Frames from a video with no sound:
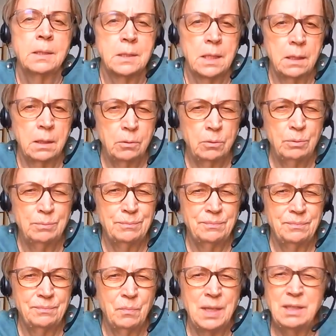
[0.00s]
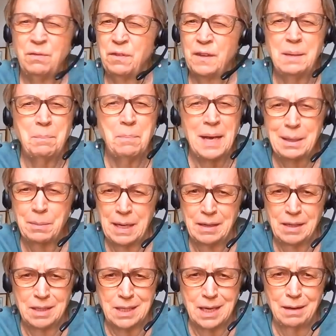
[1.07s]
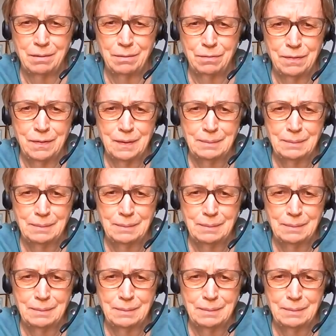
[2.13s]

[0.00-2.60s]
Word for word: So when you're feeling bad about yourself,